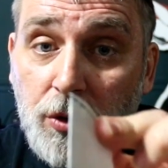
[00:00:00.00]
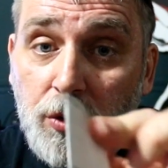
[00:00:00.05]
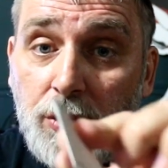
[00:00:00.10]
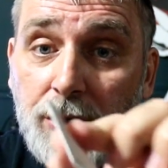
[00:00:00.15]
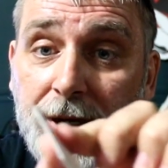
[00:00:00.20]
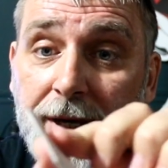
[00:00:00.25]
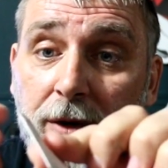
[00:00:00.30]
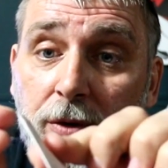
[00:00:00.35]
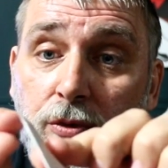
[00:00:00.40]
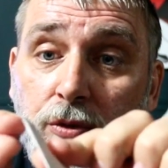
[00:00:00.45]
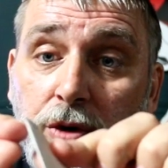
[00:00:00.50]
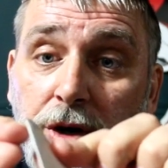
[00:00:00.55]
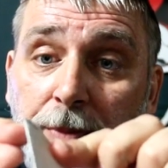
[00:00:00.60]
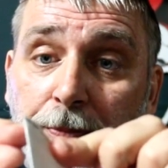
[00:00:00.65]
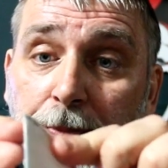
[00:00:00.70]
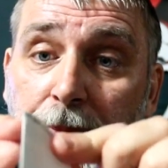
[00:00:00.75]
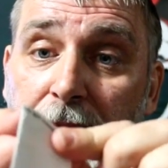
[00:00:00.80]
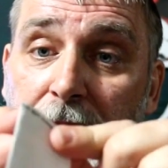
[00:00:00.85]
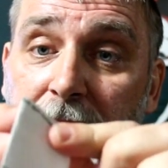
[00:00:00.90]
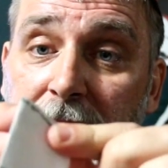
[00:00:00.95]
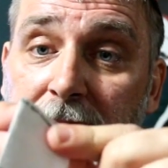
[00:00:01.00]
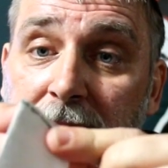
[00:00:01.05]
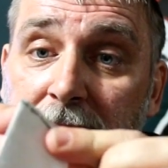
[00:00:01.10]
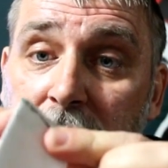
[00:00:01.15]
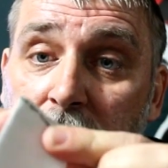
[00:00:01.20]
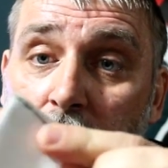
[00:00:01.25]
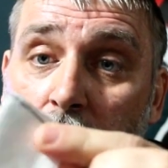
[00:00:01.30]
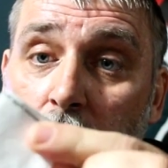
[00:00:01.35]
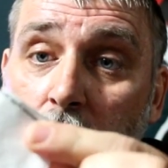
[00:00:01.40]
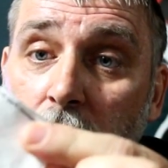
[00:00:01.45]
you're gonna rip
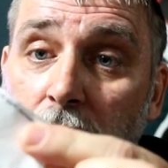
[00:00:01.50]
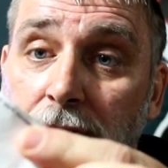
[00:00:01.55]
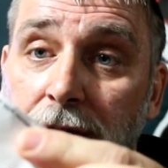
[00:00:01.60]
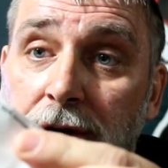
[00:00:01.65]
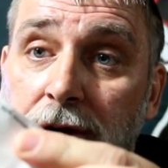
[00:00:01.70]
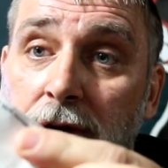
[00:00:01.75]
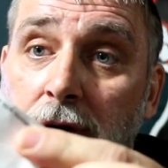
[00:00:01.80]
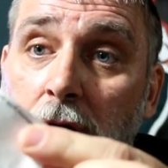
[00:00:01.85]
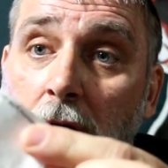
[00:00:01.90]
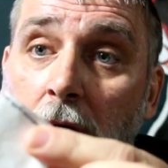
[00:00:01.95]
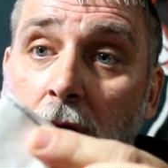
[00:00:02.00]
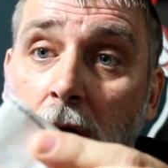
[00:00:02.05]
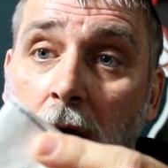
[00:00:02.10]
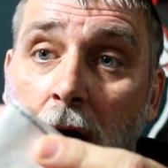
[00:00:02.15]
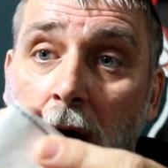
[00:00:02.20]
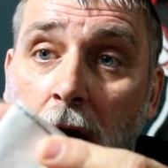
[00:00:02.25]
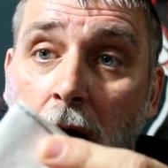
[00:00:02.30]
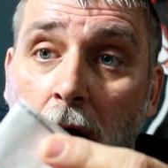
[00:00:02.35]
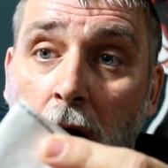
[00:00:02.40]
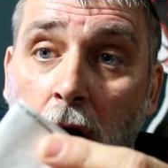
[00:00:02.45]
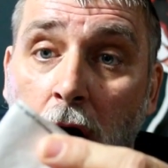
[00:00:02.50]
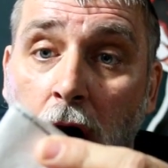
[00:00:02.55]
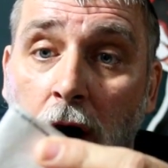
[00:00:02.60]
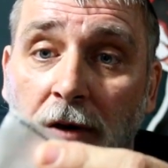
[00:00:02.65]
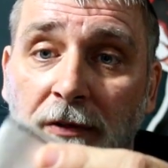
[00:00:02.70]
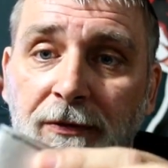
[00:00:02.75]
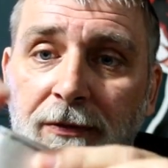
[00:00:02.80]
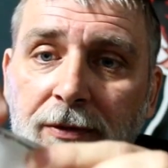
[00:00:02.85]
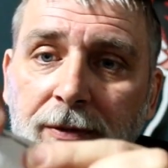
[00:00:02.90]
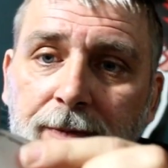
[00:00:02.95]
this corner
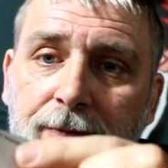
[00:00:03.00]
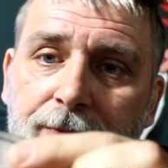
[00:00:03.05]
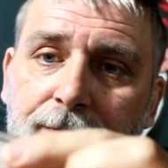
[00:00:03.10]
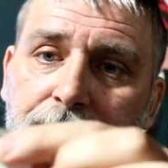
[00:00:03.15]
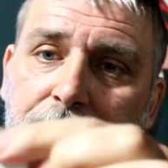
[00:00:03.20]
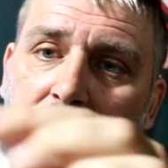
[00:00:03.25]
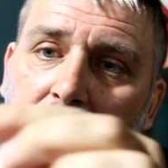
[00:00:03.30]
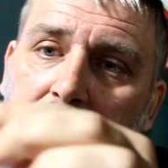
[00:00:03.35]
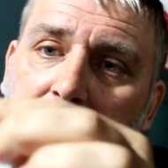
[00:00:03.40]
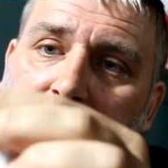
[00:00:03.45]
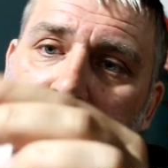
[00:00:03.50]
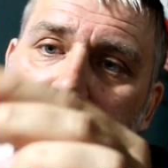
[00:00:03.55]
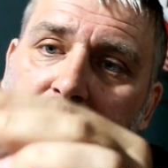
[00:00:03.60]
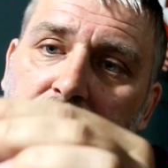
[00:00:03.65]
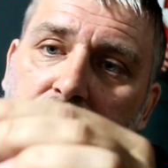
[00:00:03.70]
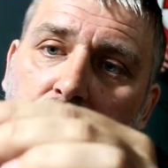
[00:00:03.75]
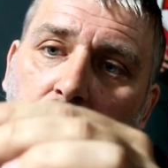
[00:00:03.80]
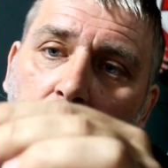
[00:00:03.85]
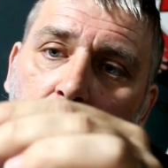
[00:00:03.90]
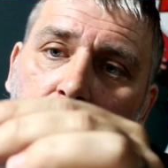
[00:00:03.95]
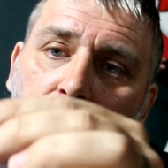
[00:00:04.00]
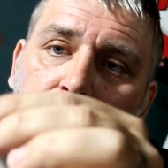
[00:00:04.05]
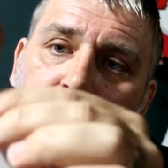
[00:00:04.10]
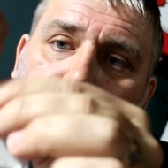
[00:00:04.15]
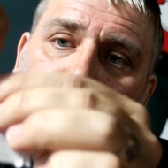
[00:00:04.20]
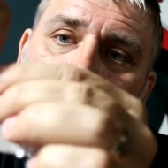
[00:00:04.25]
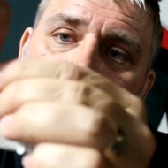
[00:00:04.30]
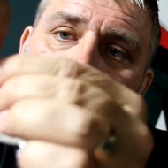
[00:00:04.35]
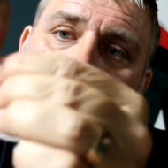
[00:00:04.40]
off, like so.